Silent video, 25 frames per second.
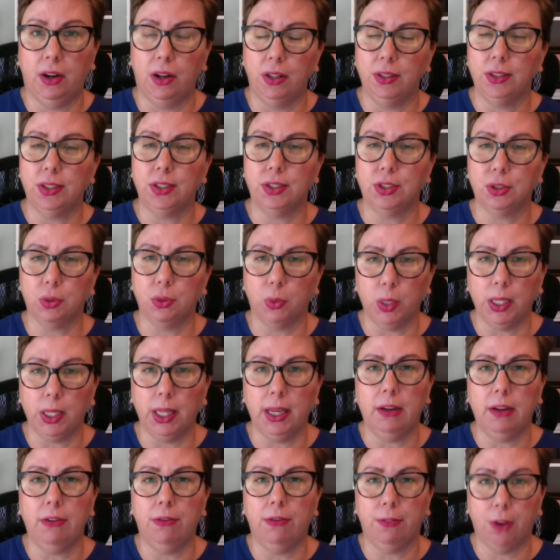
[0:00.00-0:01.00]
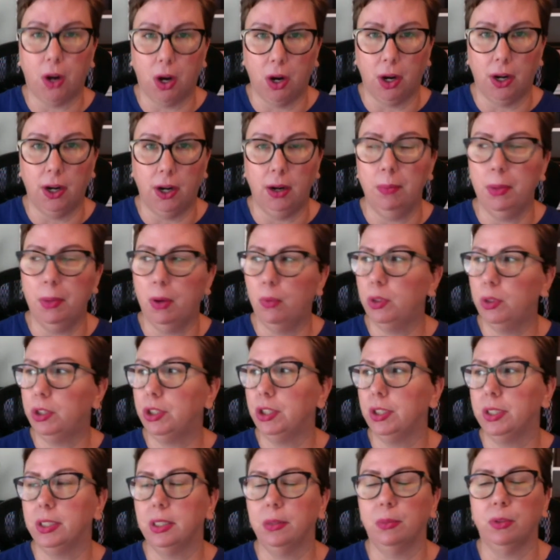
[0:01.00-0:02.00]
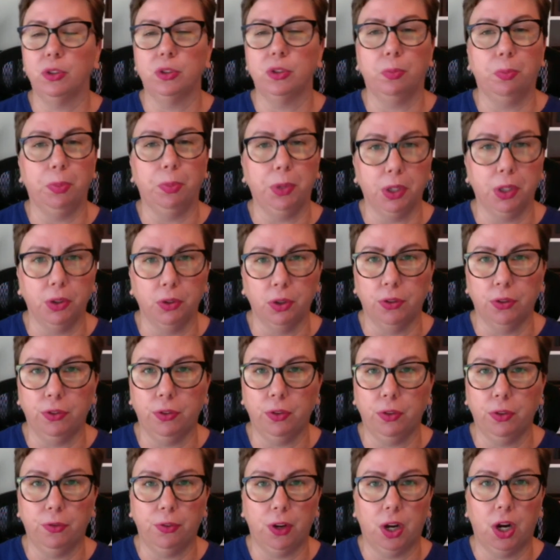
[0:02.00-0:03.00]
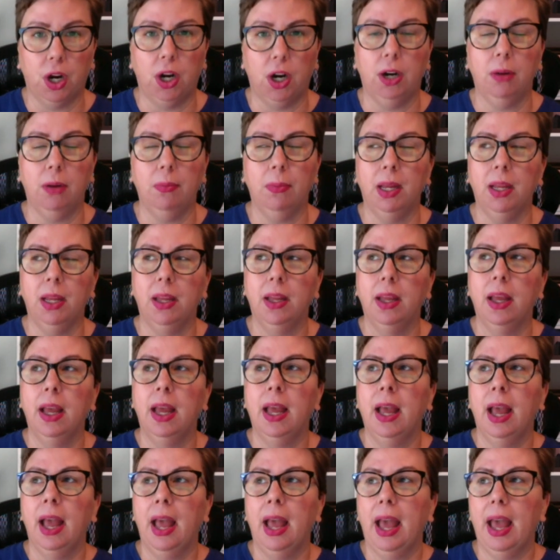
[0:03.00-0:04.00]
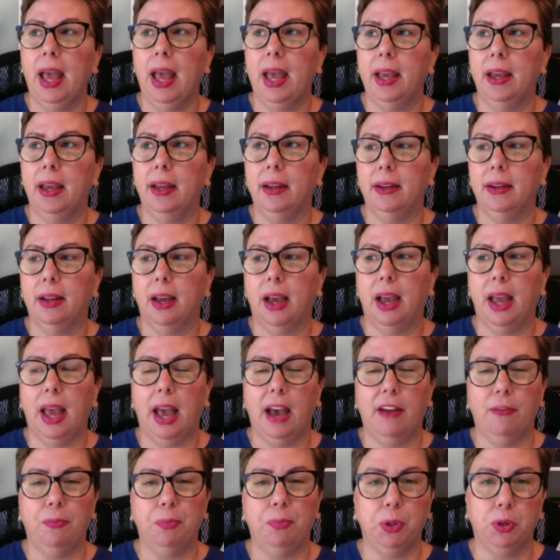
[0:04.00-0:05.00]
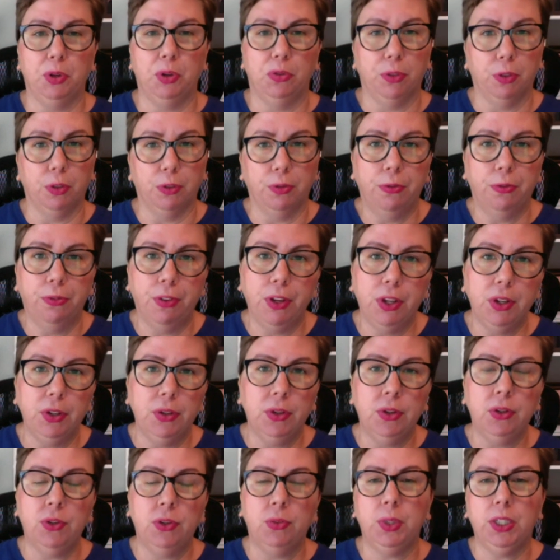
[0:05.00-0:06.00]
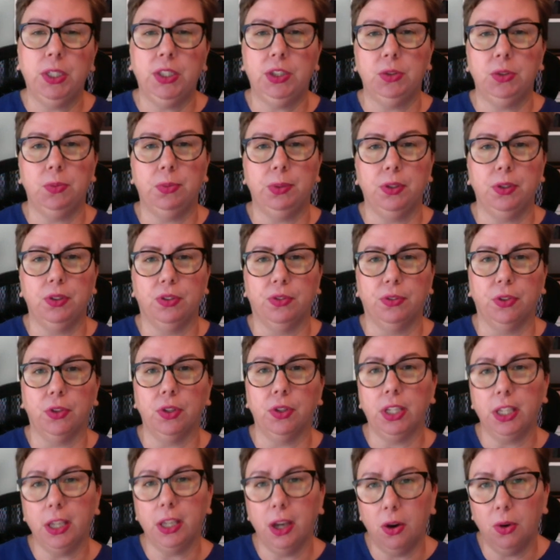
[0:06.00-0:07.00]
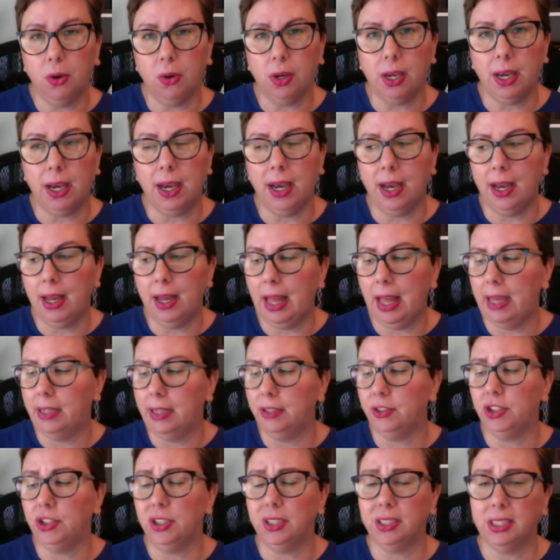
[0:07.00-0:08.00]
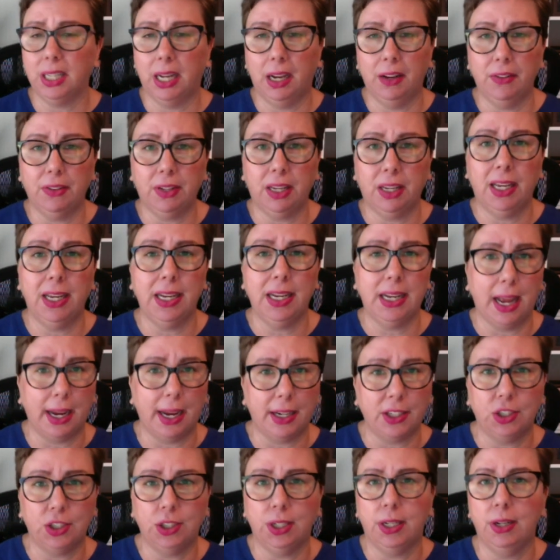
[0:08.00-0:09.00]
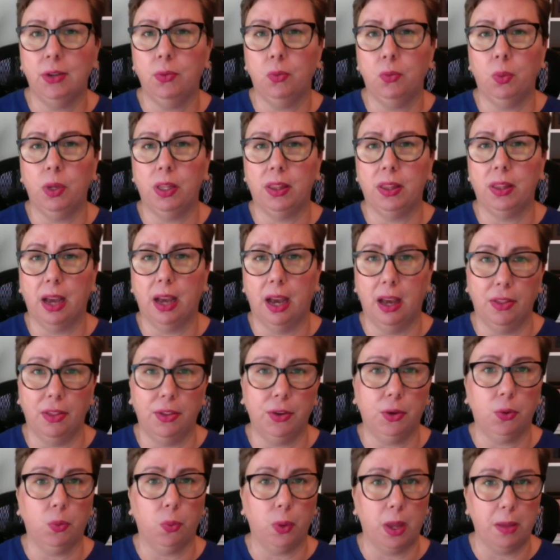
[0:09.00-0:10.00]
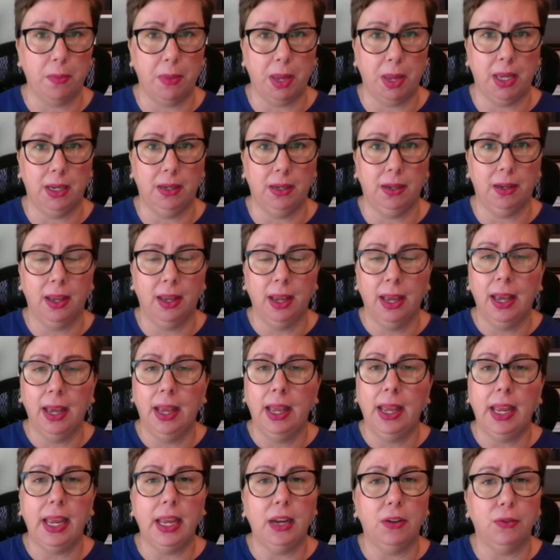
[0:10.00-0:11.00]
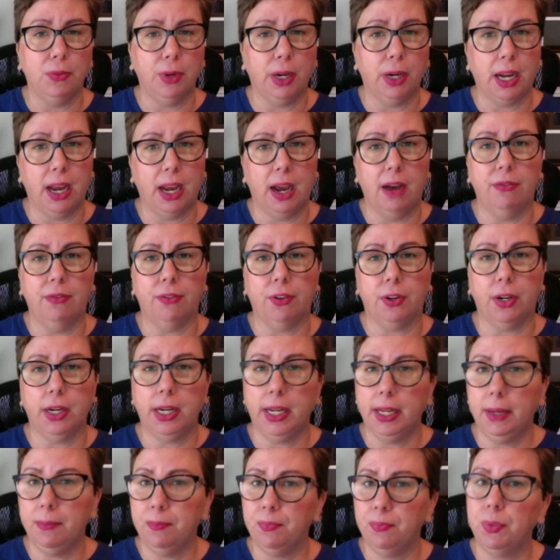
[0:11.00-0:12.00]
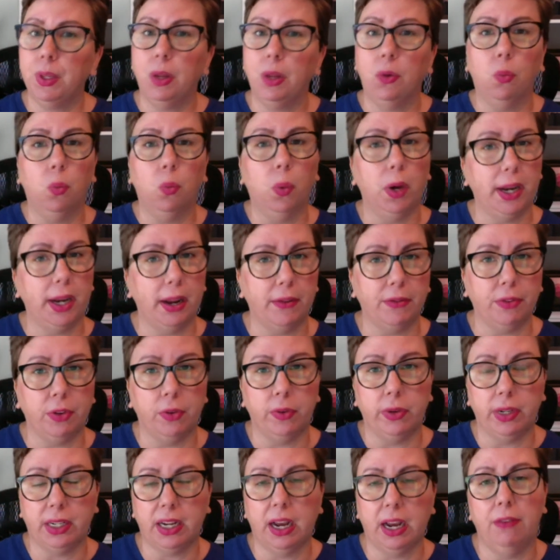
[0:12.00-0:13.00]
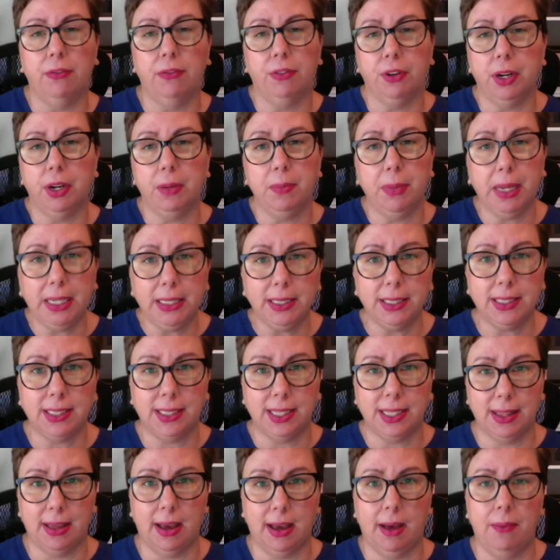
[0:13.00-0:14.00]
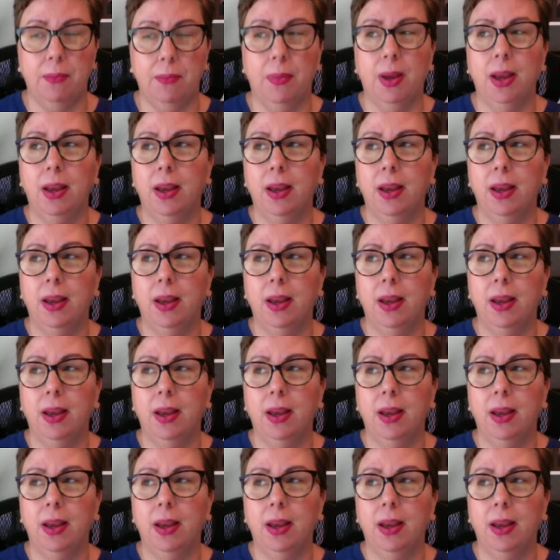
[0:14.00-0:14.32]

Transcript: on Stowell Lake Farm, which is the most beautiful farm. And I have beautiful food. We do beautiful yoga and just have connection with other women in recovery, whatever recovery means to them.